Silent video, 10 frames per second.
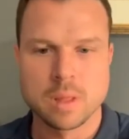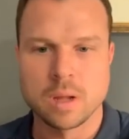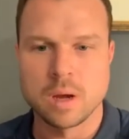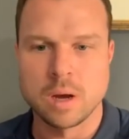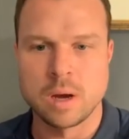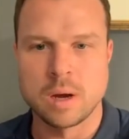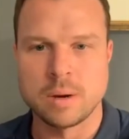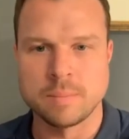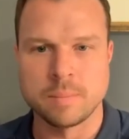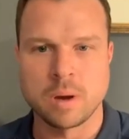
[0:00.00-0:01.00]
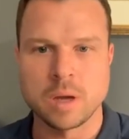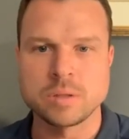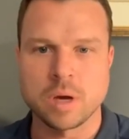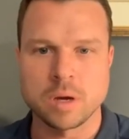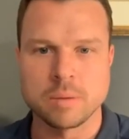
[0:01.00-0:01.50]
Um, are you
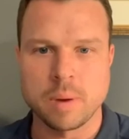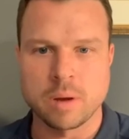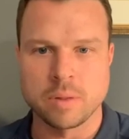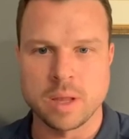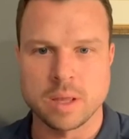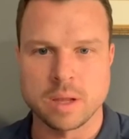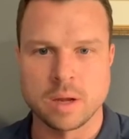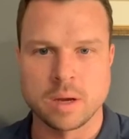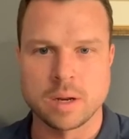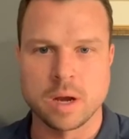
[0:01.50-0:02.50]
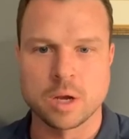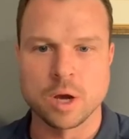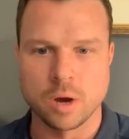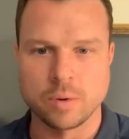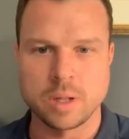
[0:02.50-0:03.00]
talking about like a, a
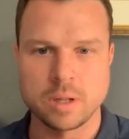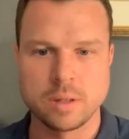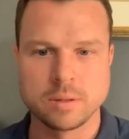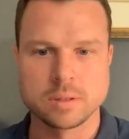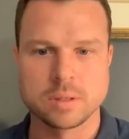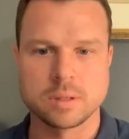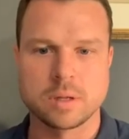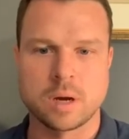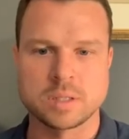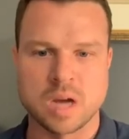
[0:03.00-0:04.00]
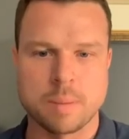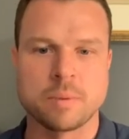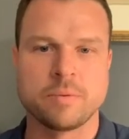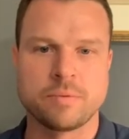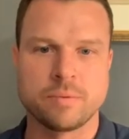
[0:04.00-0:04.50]
coating on top
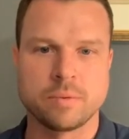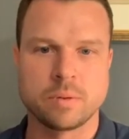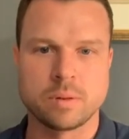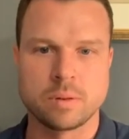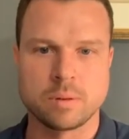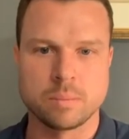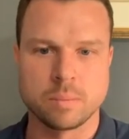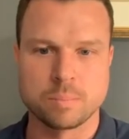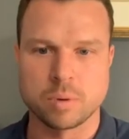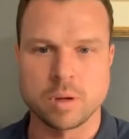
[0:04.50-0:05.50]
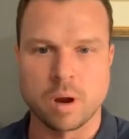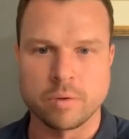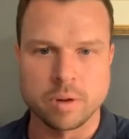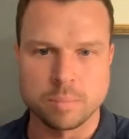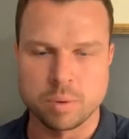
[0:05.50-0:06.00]
of pre
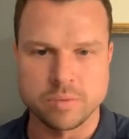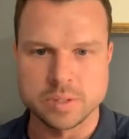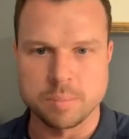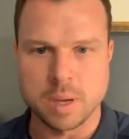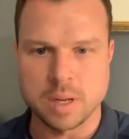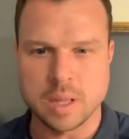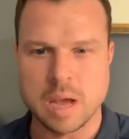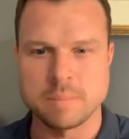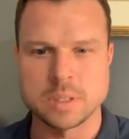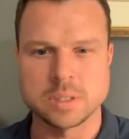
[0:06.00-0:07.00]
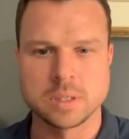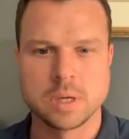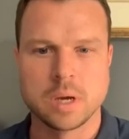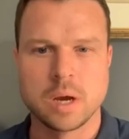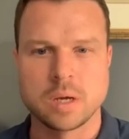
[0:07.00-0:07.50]
already previously painted cabinets?
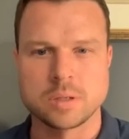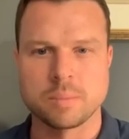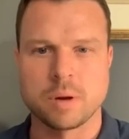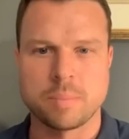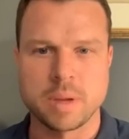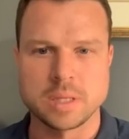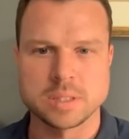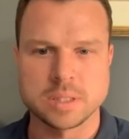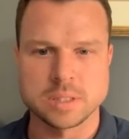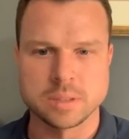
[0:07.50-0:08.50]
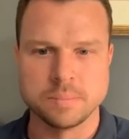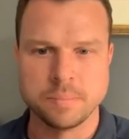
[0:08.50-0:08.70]
You're talking about a paint system?